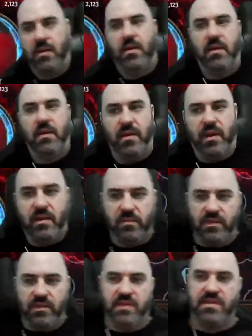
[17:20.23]
As we
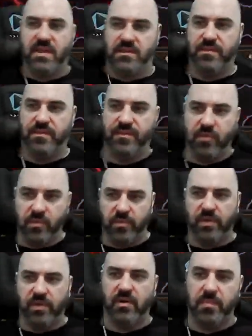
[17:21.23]
discussed before,
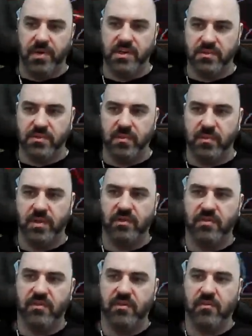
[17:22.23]
we are a punishment build,
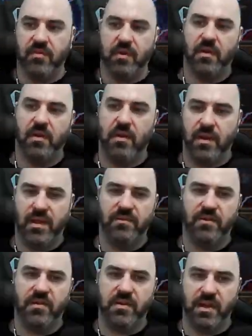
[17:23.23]
so a lot of
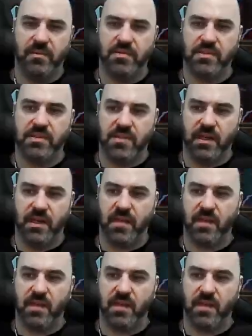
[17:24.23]
our damage is going to come